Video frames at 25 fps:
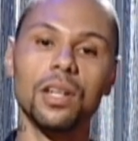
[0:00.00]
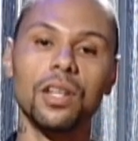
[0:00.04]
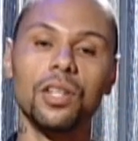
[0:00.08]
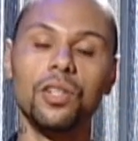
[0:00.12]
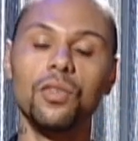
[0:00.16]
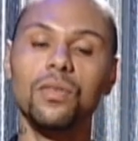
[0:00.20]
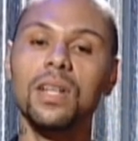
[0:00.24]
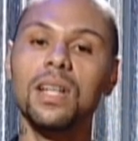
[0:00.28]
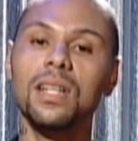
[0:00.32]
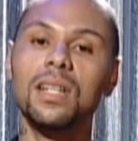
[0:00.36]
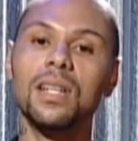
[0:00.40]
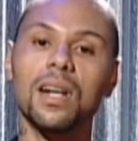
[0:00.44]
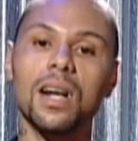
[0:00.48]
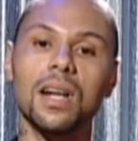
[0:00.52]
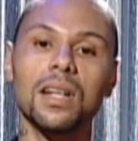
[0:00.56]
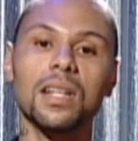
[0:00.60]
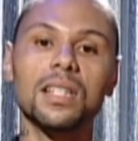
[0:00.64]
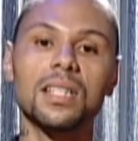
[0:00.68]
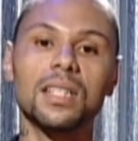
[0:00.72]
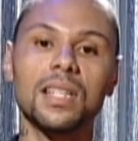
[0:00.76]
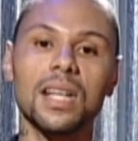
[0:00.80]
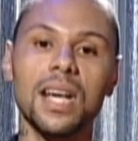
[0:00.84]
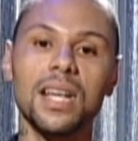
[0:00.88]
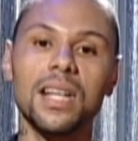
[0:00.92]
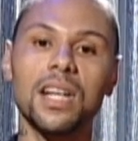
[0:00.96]
you need to
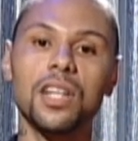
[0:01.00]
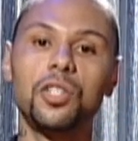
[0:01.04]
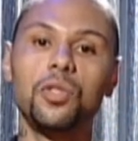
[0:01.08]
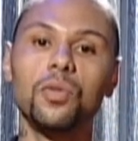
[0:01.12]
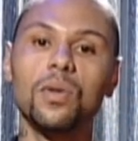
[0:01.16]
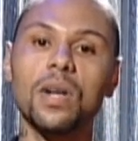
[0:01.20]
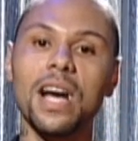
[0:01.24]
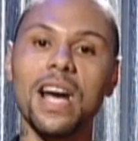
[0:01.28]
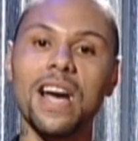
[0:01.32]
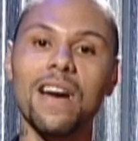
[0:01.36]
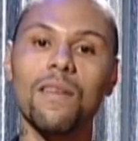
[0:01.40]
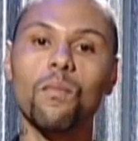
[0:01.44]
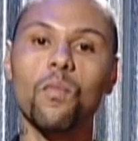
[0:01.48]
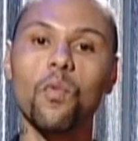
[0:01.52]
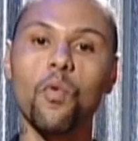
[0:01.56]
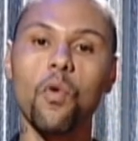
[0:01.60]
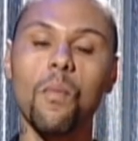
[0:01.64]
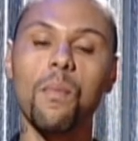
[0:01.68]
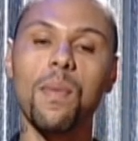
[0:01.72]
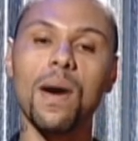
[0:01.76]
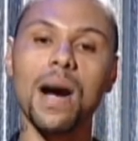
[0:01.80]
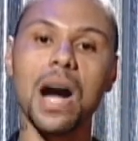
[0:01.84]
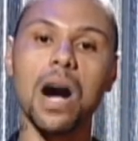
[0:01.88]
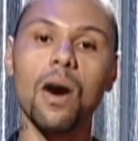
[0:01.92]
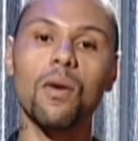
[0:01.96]
understand that you have more
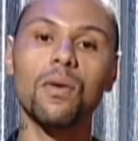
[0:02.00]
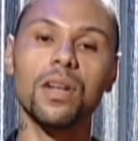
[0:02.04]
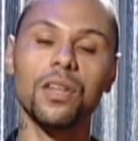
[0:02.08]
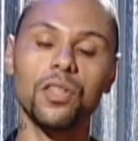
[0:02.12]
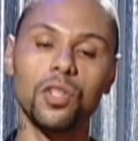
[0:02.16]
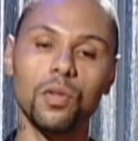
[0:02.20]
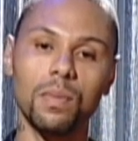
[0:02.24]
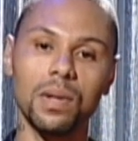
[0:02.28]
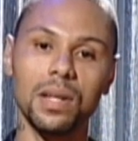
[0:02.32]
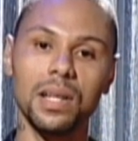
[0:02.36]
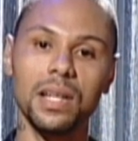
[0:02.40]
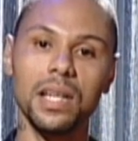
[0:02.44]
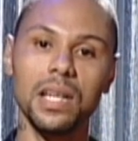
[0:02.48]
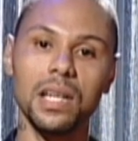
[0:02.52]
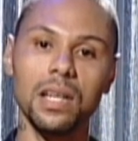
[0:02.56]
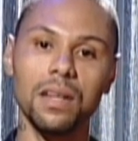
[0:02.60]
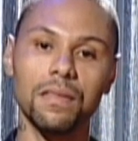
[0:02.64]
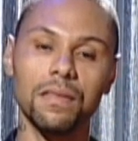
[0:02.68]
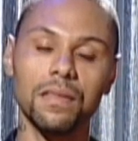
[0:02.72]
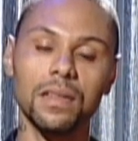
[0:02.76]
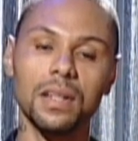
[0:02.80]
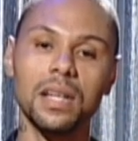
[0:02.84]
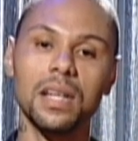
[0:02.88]
power than you believe.